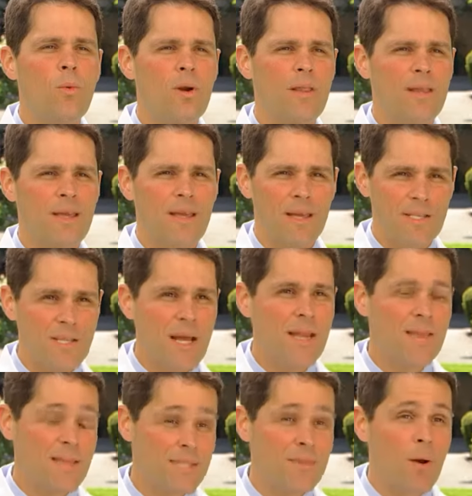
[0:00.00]
One of the
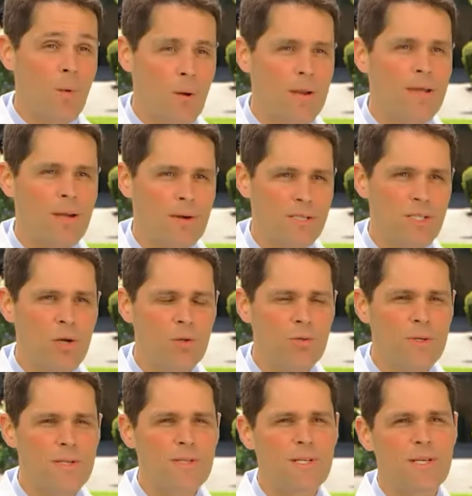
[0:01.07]
exciting things about working here at
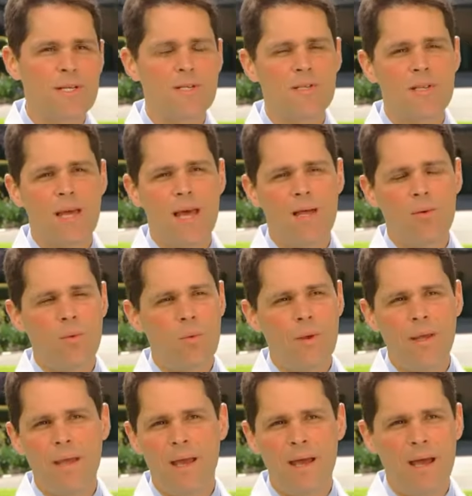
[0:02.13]
Children's is that
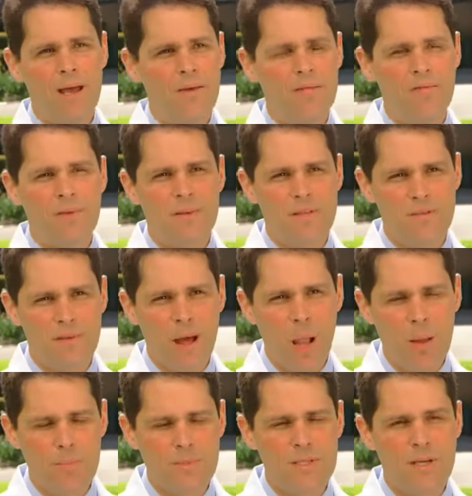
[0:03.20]
we have
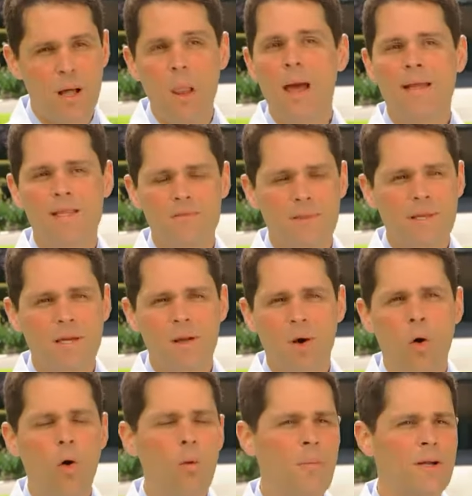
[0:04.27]
developed collectively a
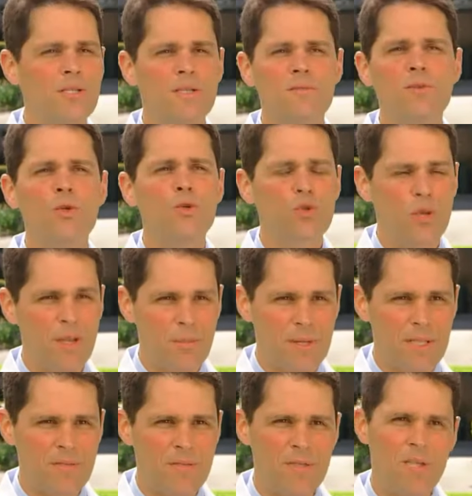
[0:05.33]
whole bunch of new
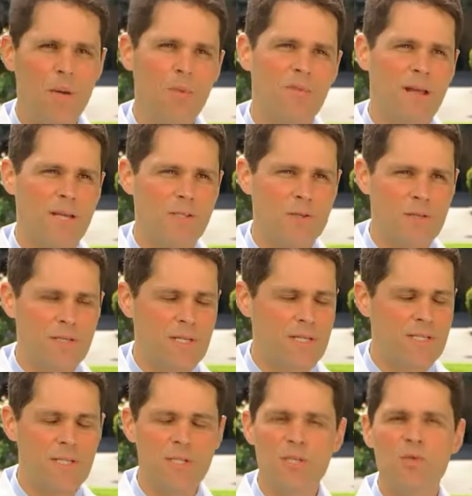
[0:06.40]
treatments for cerebral vascular
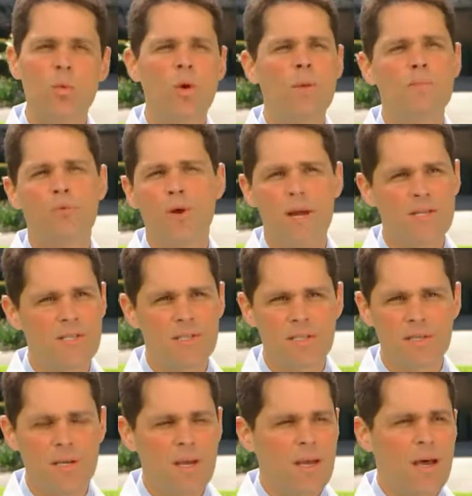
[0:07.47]
disease that just weren't
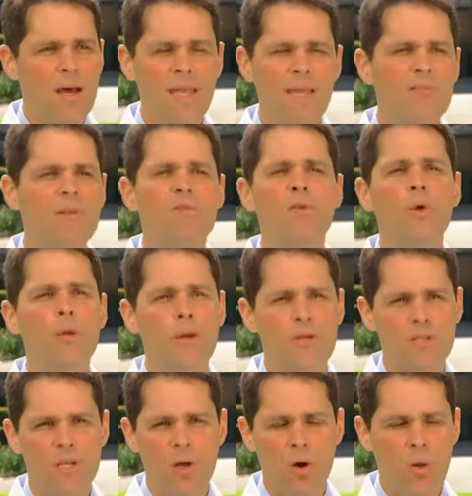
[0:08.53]
present uh, even a few
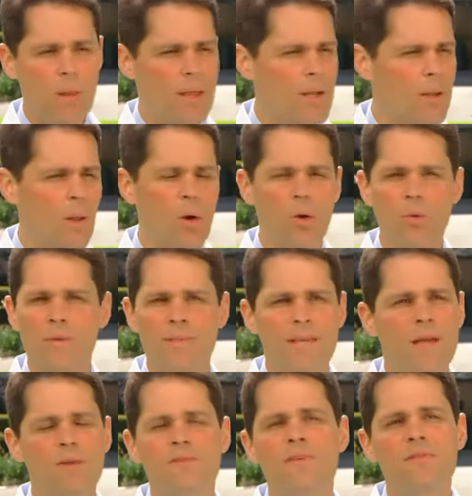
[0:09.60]
years ago, let alone
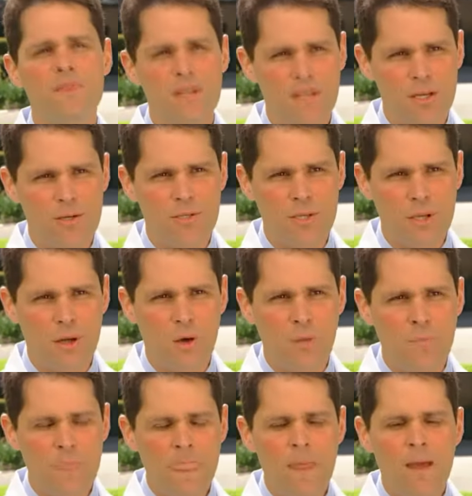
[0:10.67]
10 or 15 years ago.
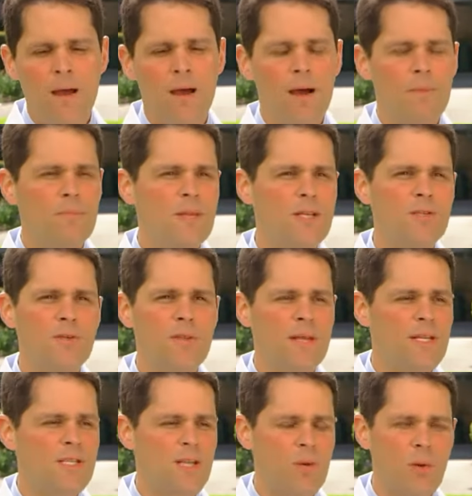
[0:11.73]
Um, these are
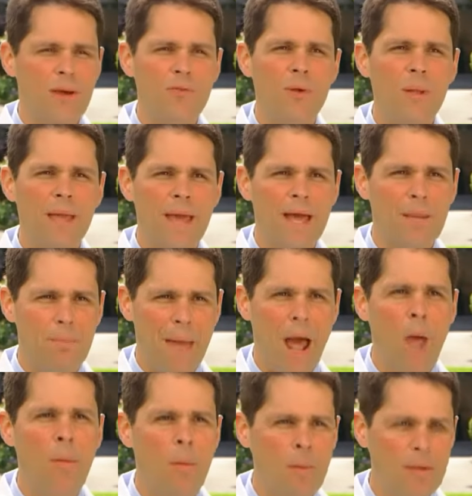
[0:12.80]
things that have really had a
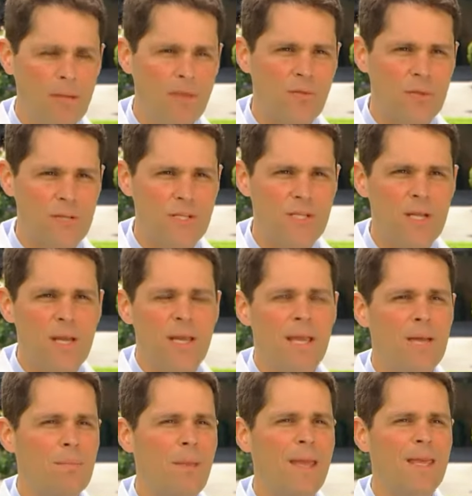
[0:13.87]
palpable difference
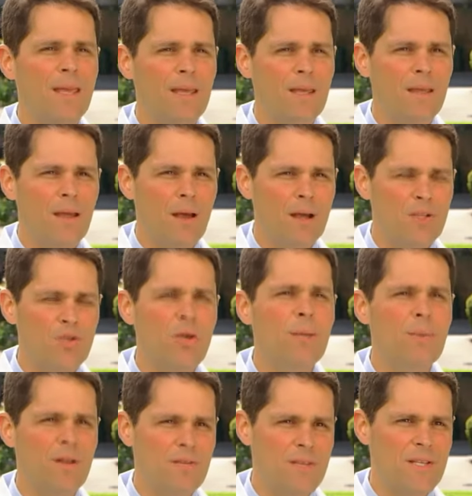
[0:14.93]
in making uh,
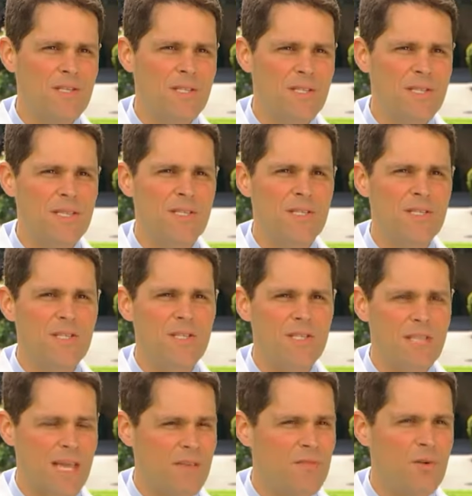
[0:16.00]
treatment of these diseases
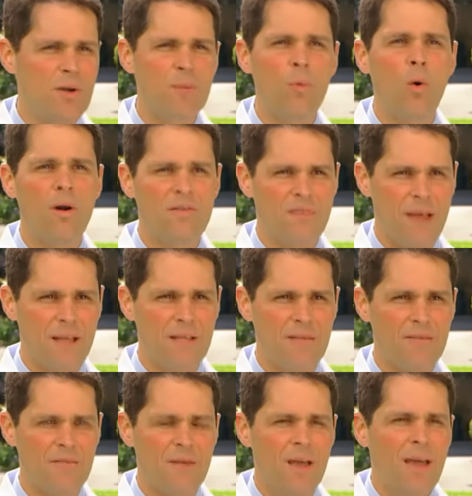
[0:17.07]
safer and more
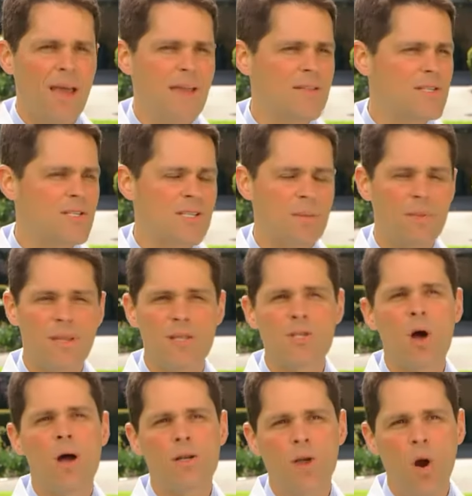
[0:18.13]
effective, and this is something that's
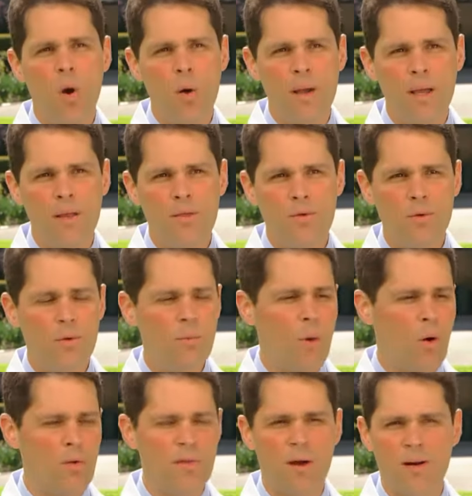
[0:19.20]
ongoing through
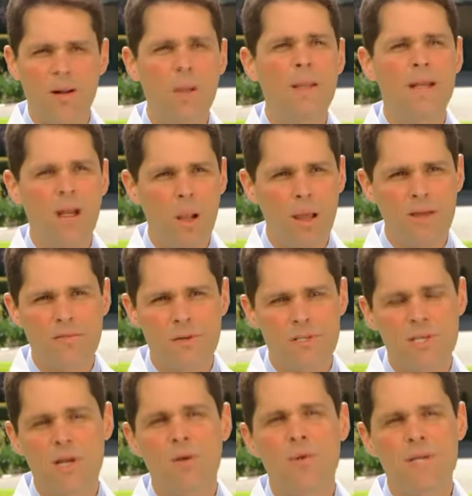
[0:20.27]
both our clinical efforts
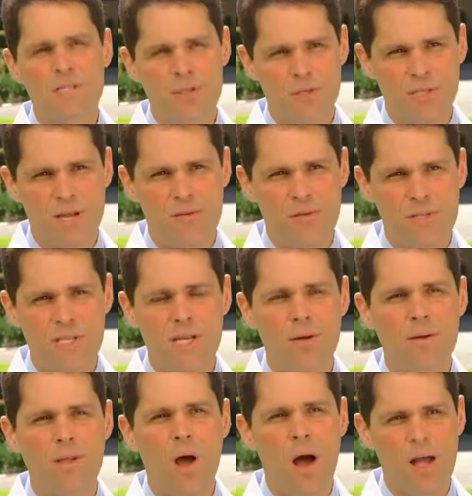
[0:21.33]
and our research efforts here
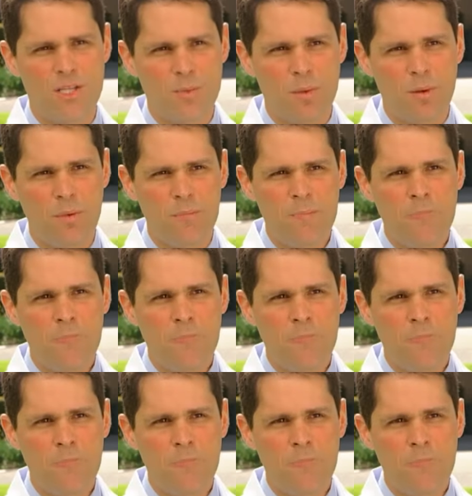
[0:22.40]
at the hospital.